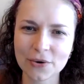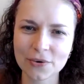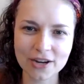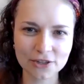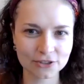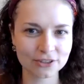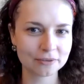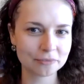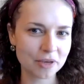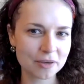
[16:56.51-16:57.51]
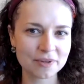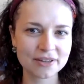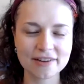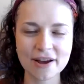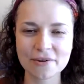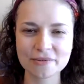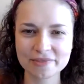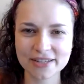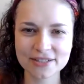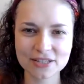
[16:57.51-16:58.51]
oh, actually, maybe now
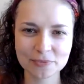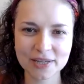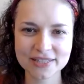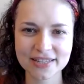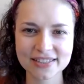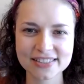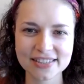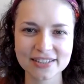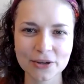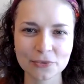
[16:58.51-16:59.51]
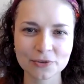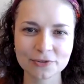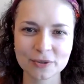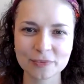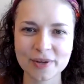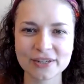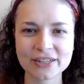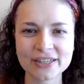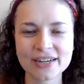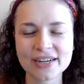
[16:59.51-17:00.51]
that does make sense and I will feel
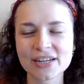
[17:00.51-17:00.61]
better.